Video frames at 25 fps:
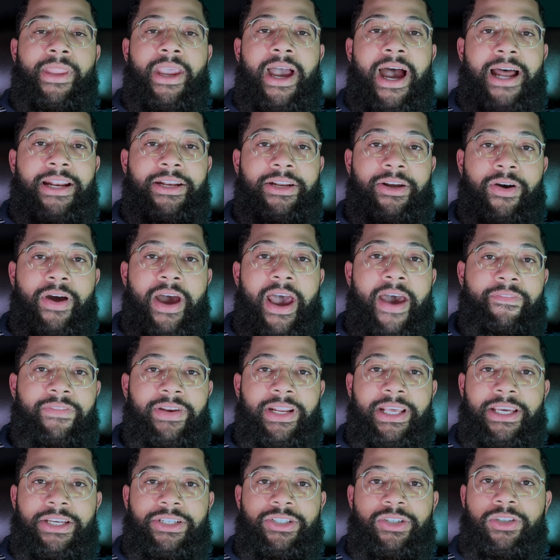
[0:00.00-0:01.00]
I don't have
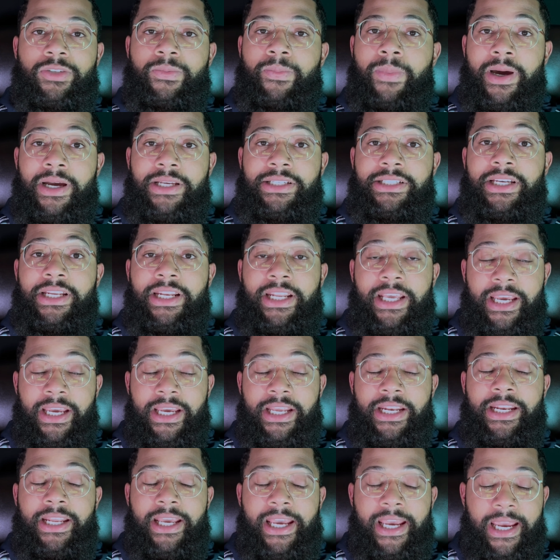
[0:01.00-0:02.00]
any issues punching
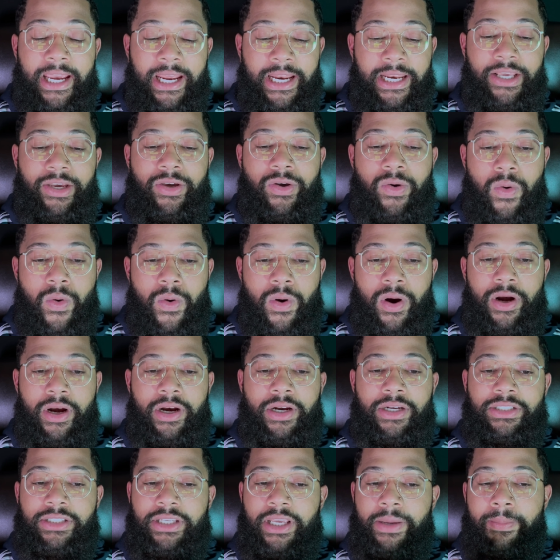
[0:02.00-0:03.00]
in any
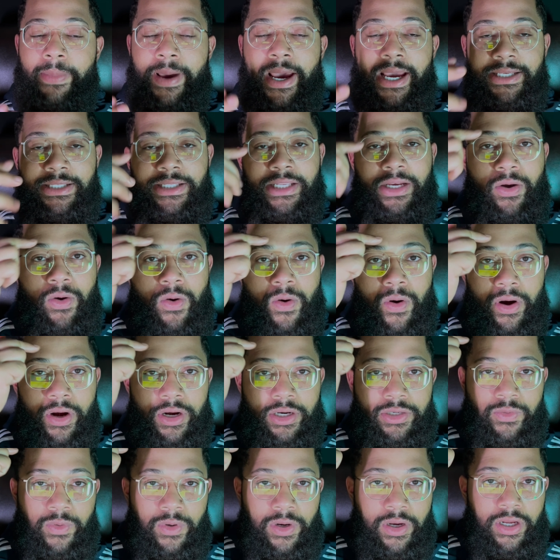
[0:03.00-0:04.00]
corners. It makes the
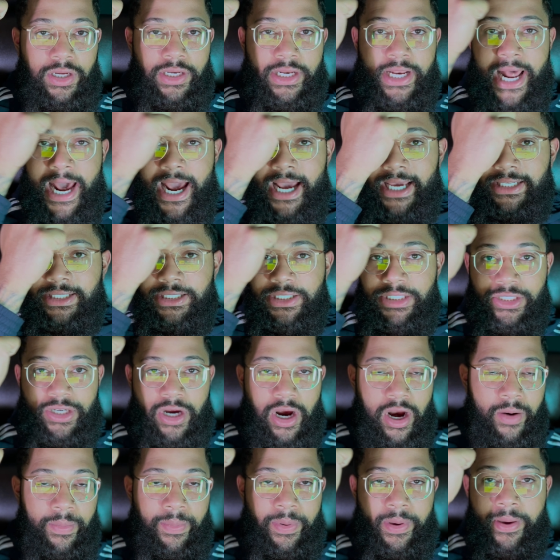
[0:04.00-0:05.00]
corners real nice,
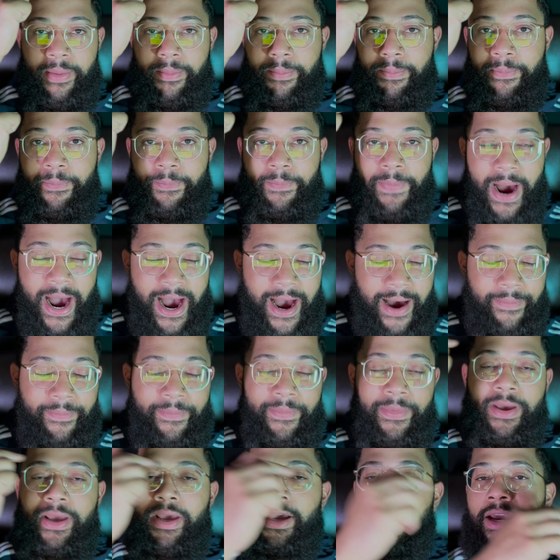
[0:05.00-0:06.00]
sharp, and pop.
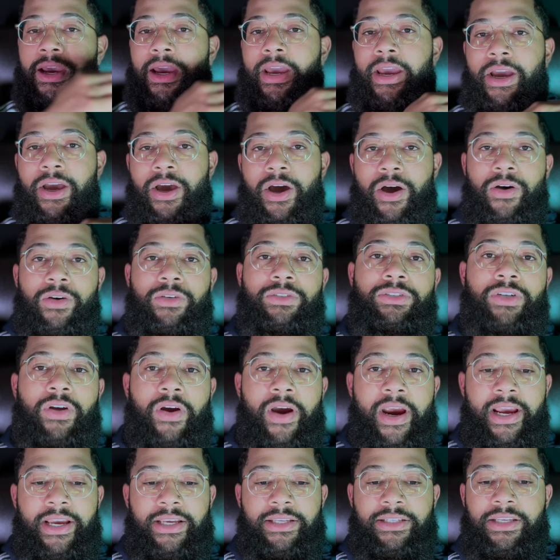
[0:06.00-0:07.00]
It goes
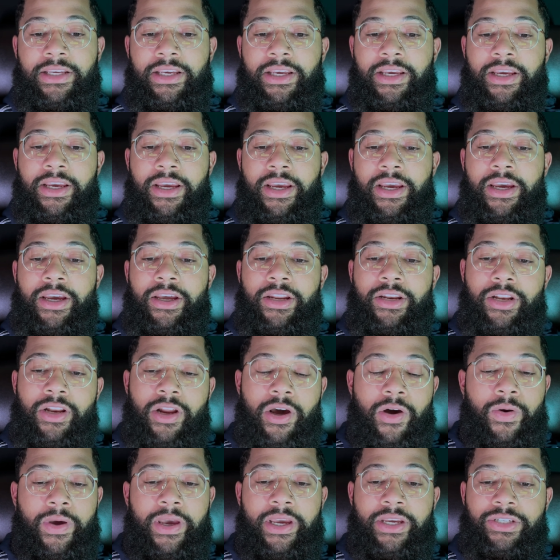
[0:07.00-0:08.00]
crazy.
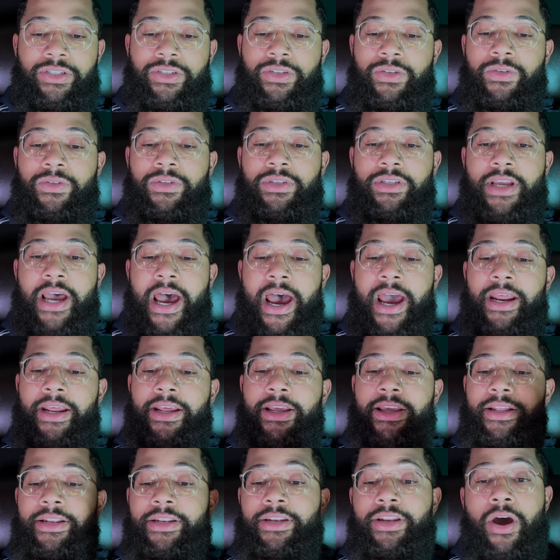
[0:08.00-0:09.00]
No issues. I
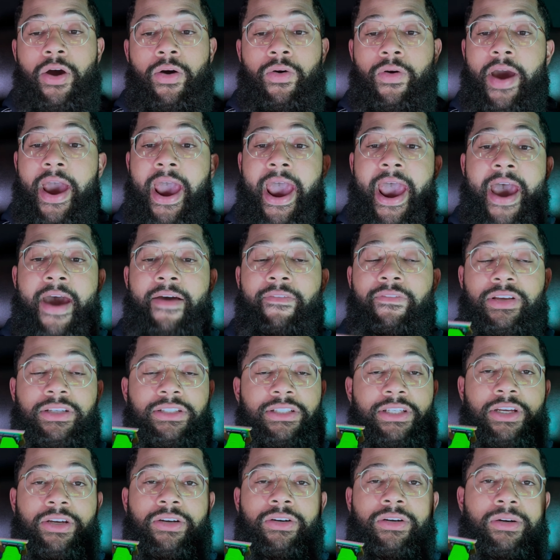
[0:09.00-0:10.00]
don't have a
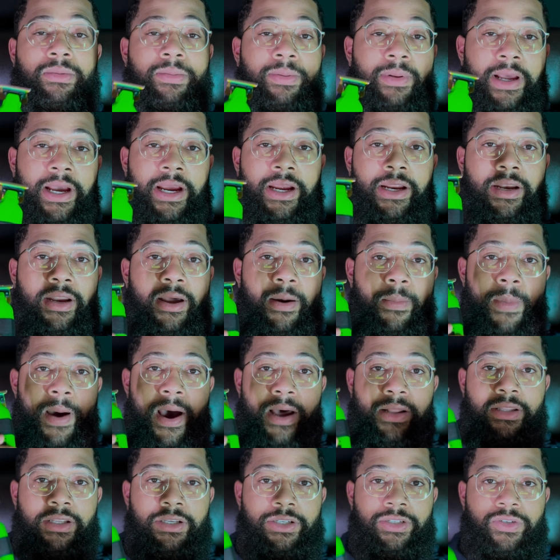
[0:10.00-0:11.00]
single complaint
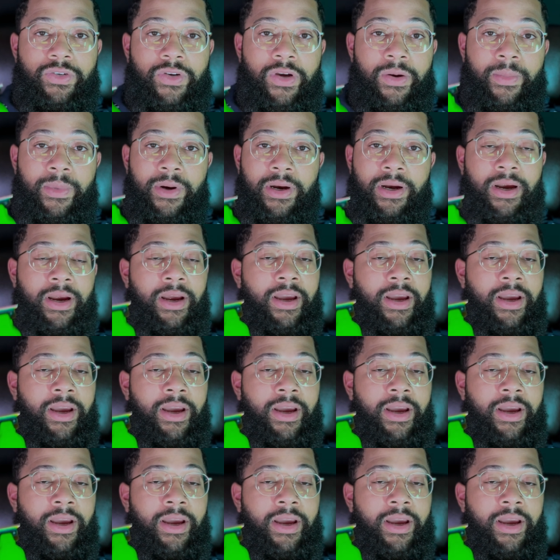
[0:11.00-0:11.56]
about this trimmer.